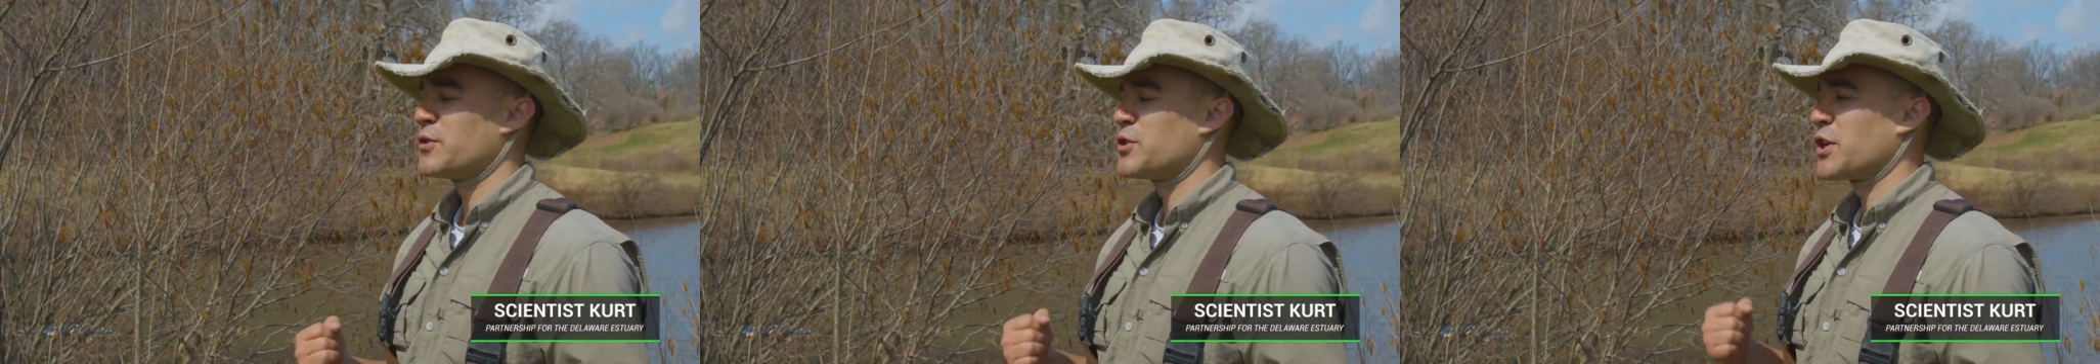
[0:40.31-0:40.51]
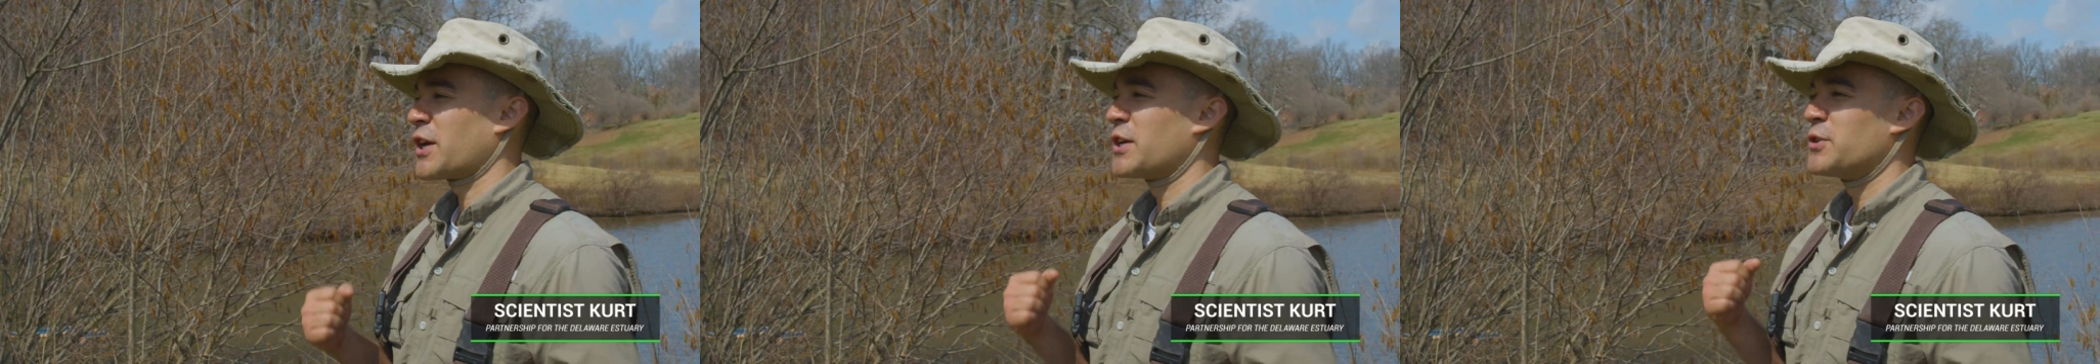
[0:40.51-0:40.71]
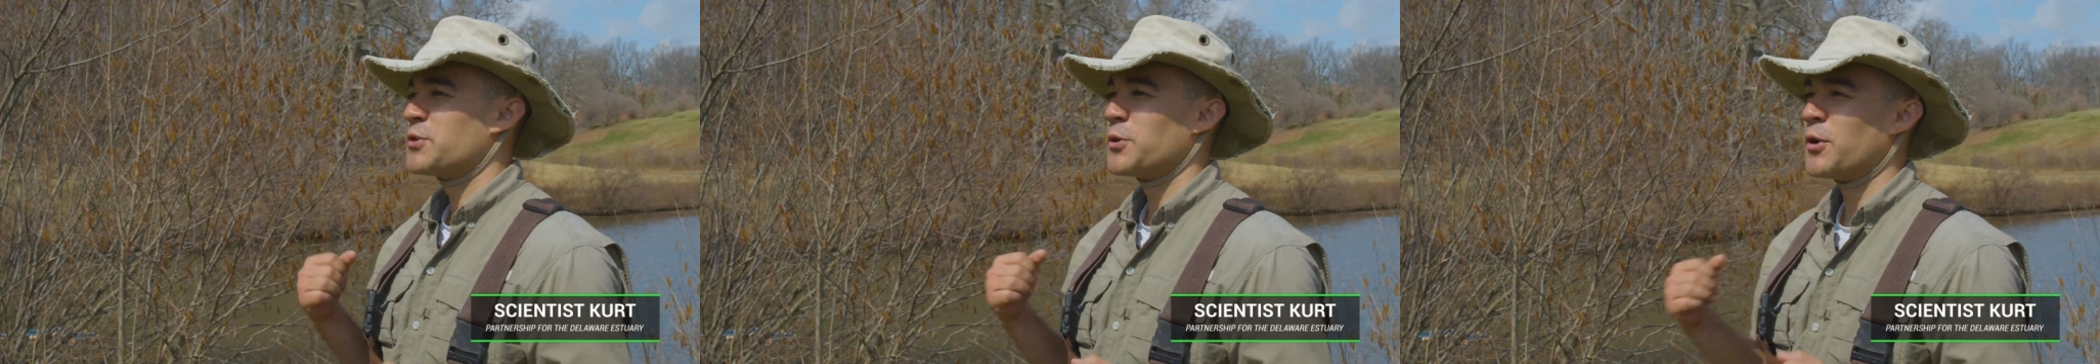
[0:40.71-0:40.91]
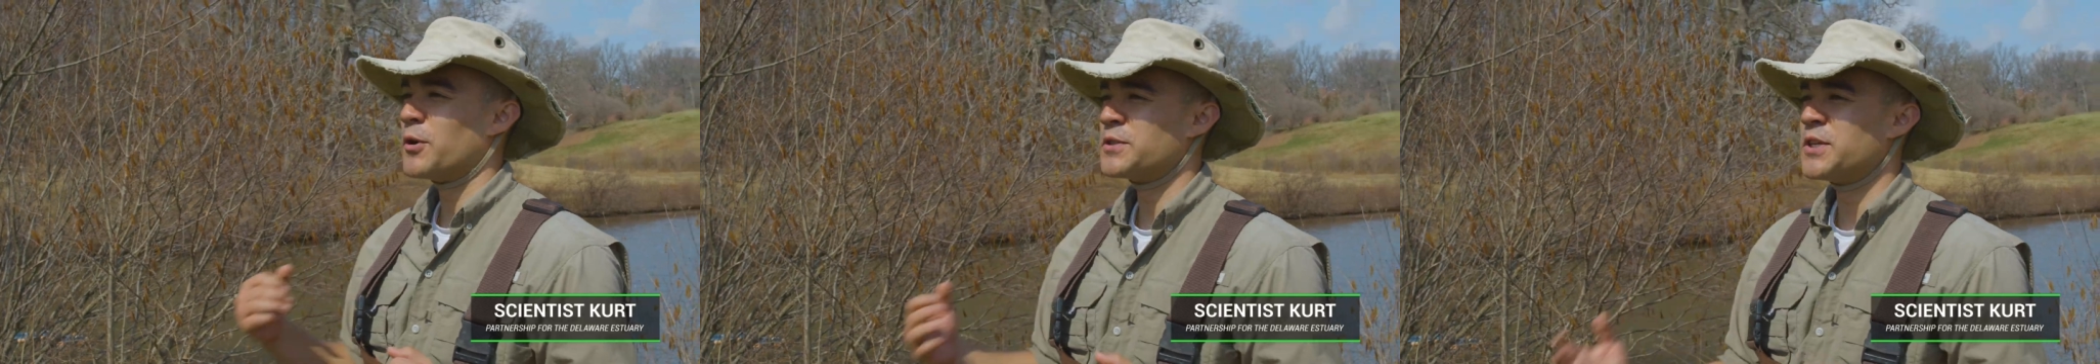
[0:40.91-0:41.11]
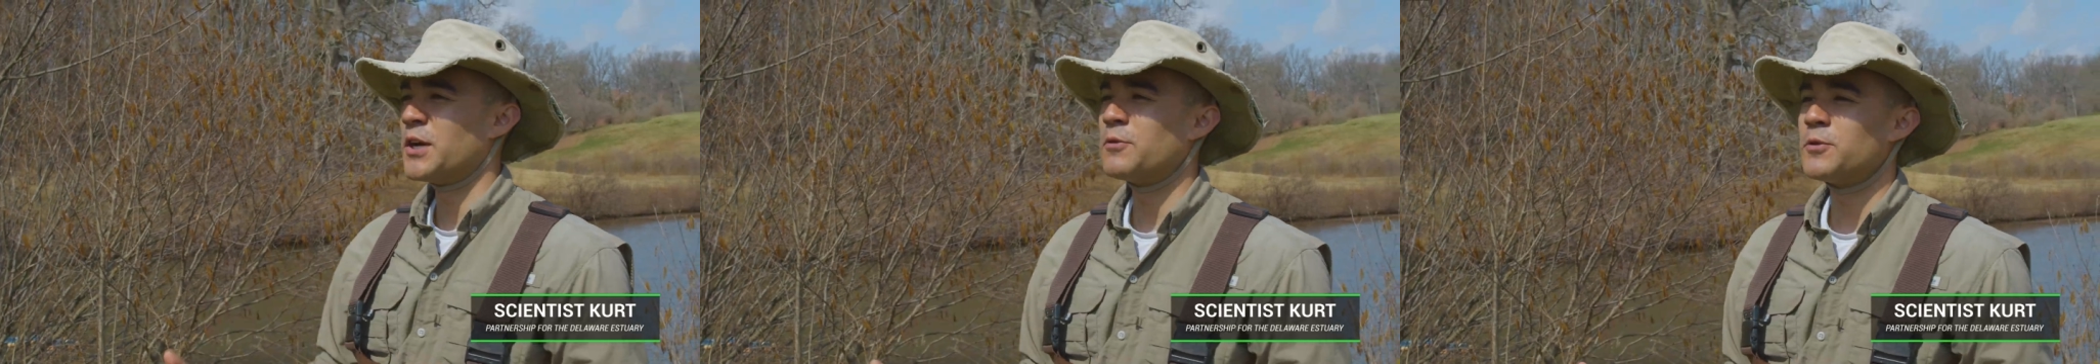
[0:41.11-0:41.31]
you check into a
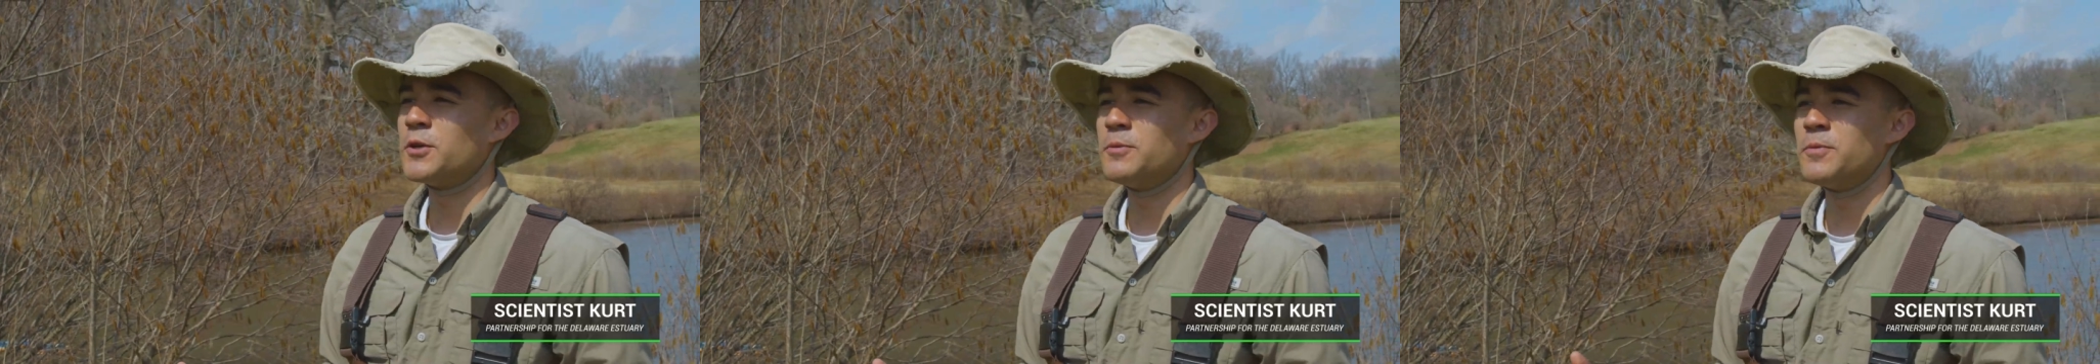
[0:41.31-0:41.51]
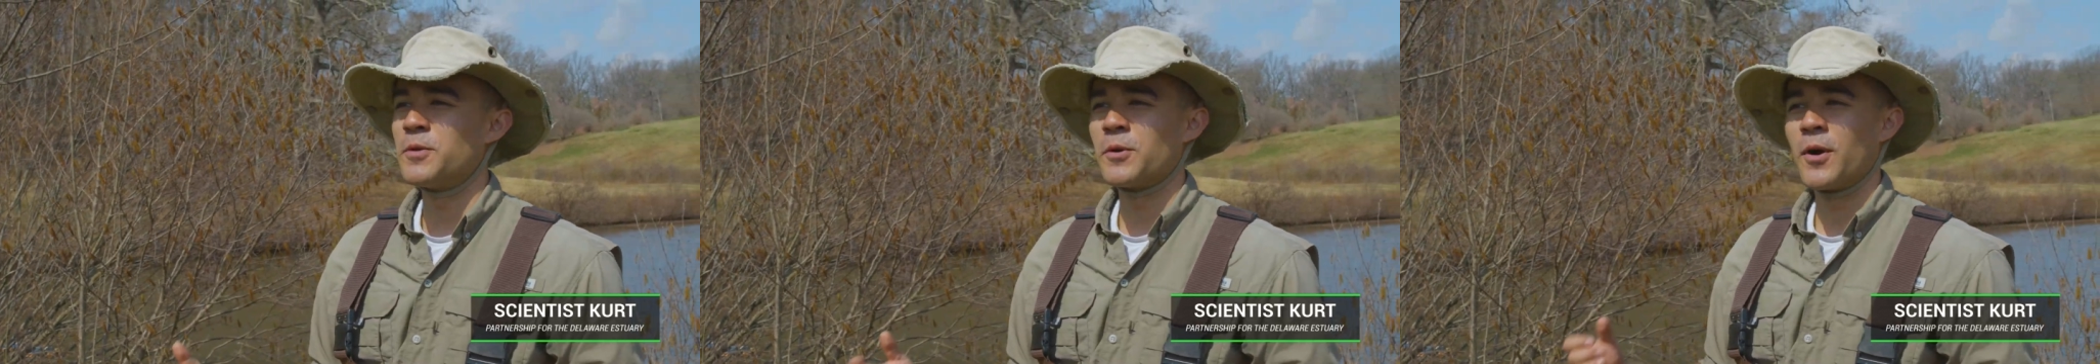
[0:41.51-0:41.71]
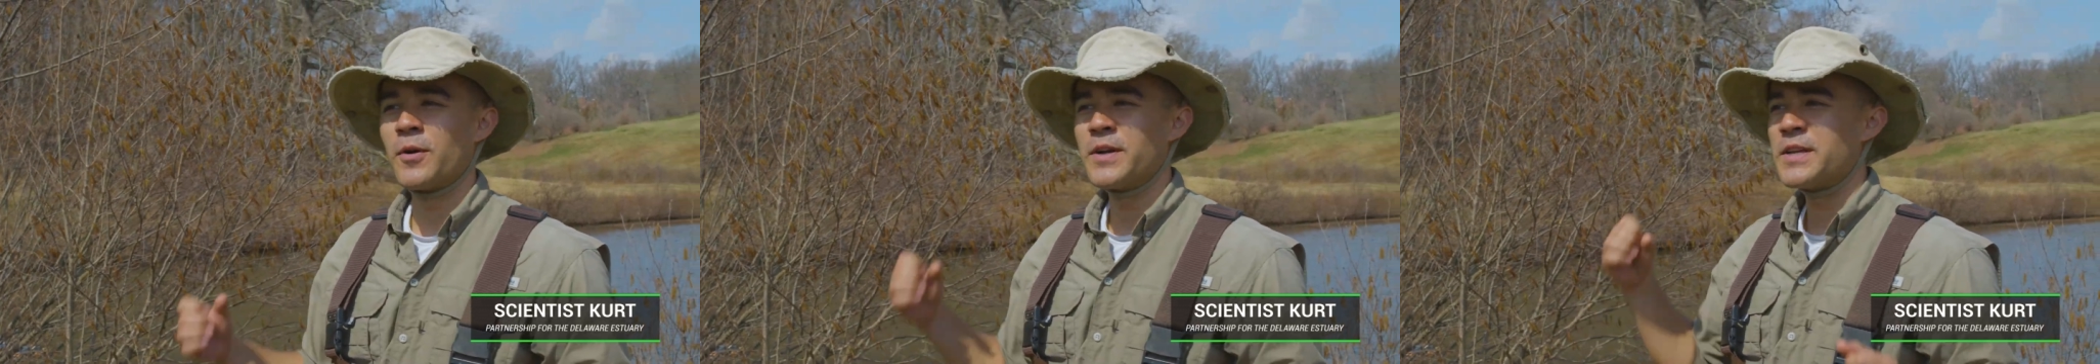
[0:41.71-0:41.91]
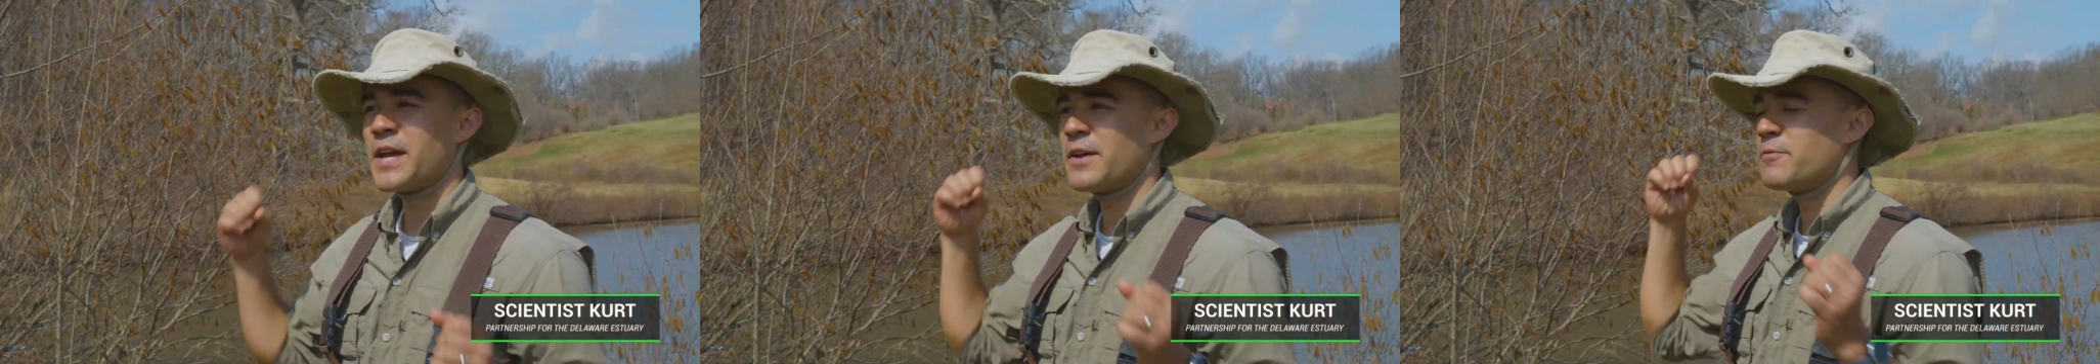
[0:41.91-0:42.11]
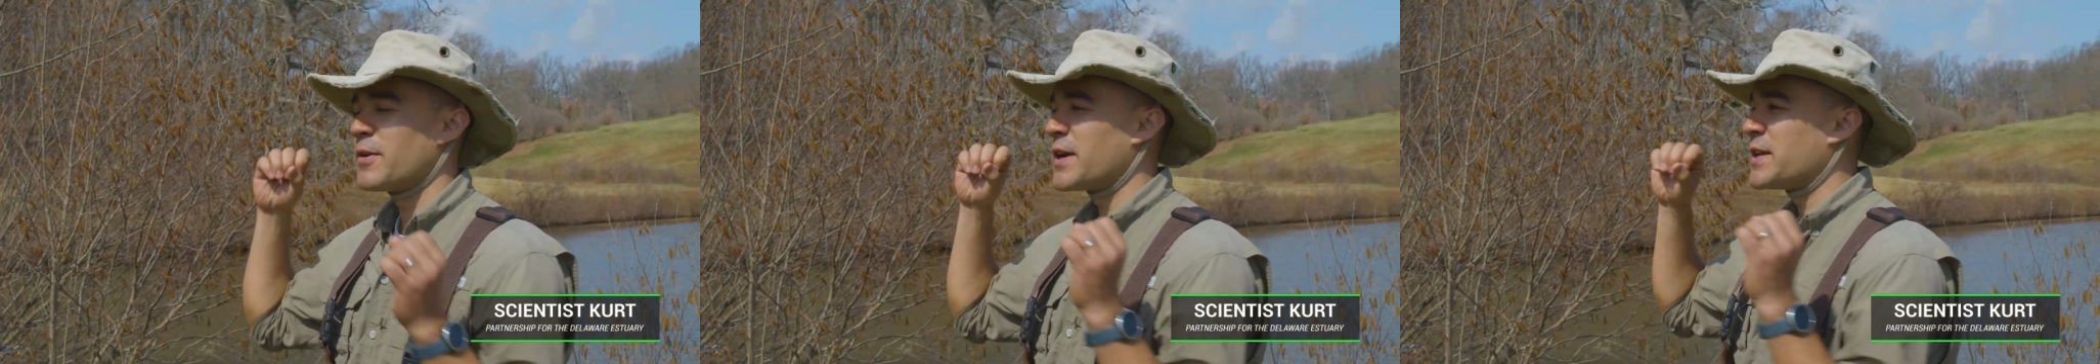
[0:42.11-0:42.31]
hotel room, they're already
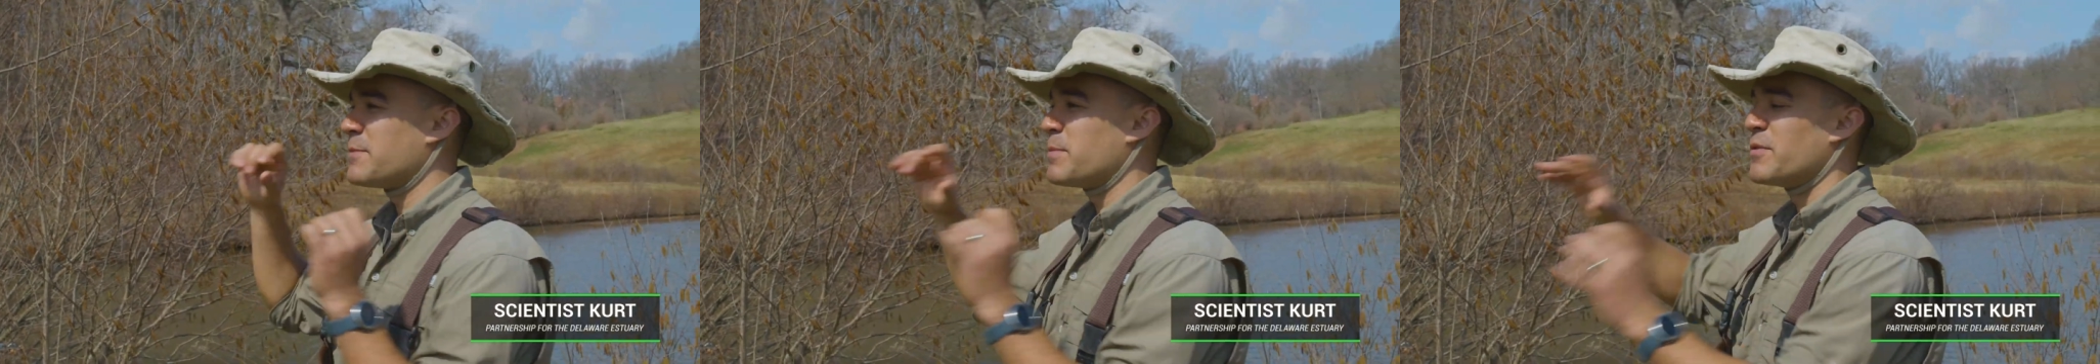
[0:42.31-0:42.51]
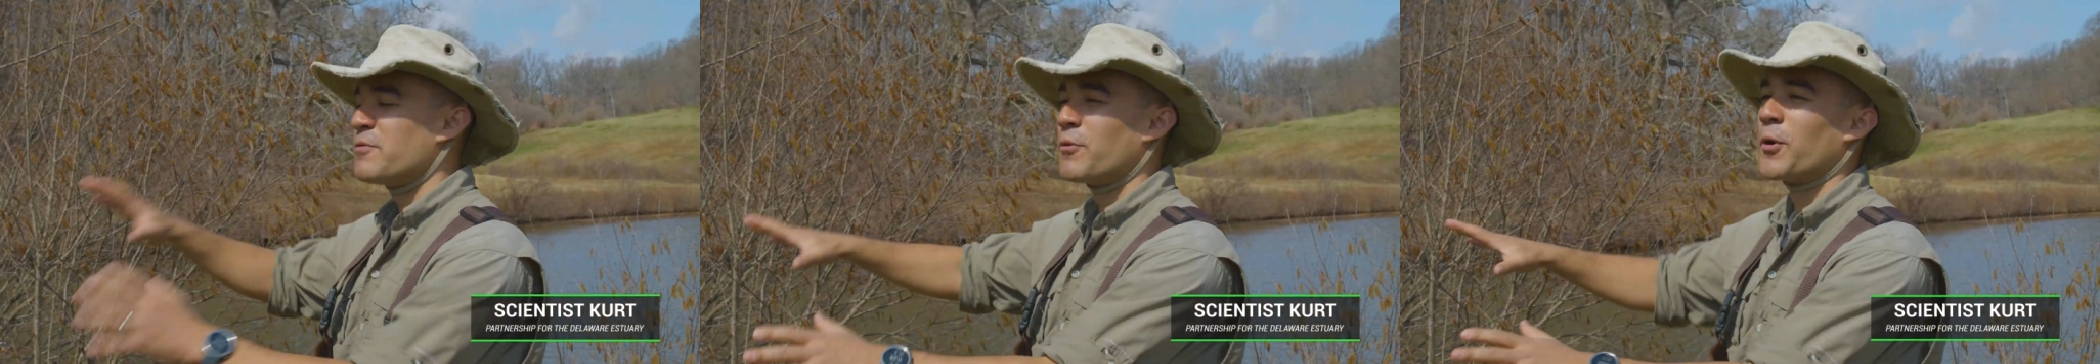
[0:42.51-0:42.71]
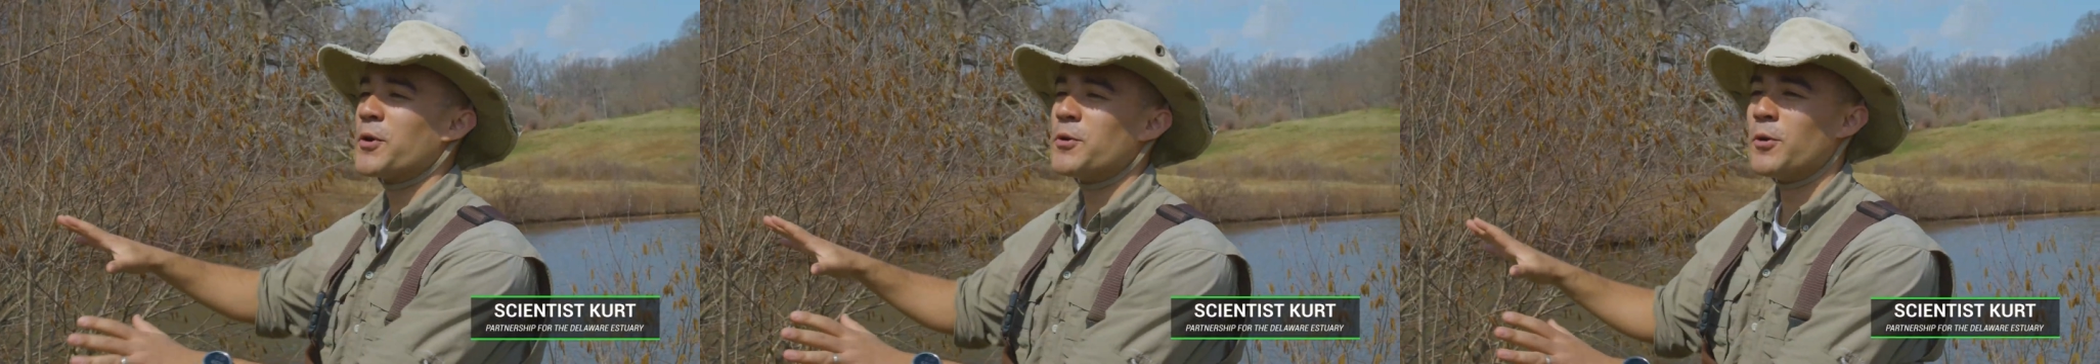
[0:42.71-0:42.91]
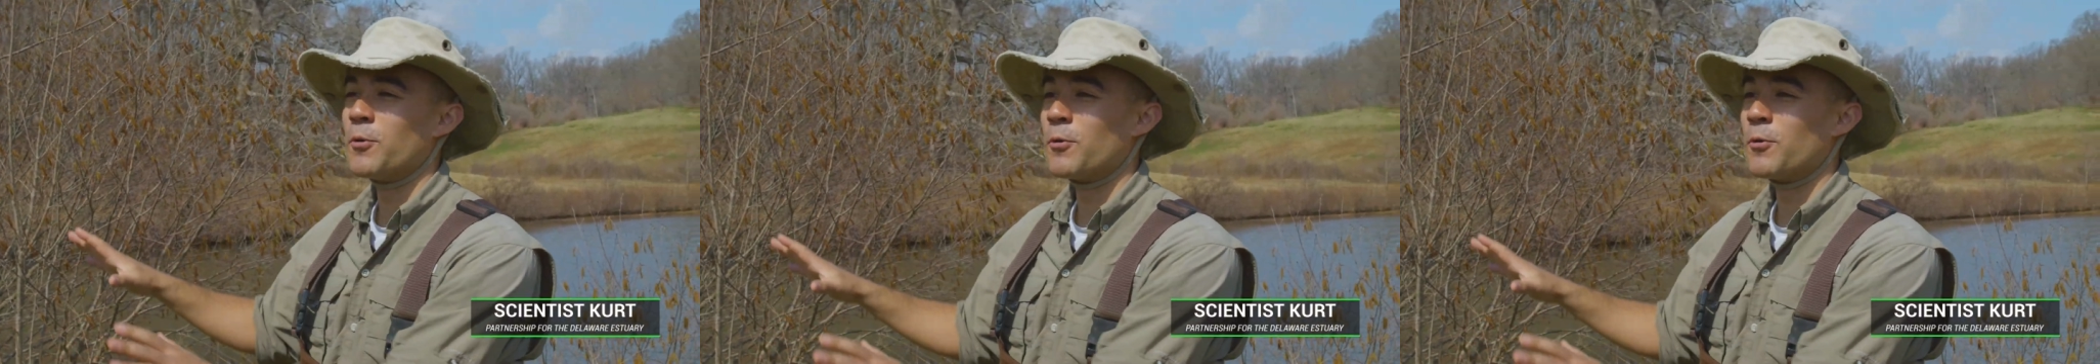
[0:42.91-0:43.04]
getting ready before you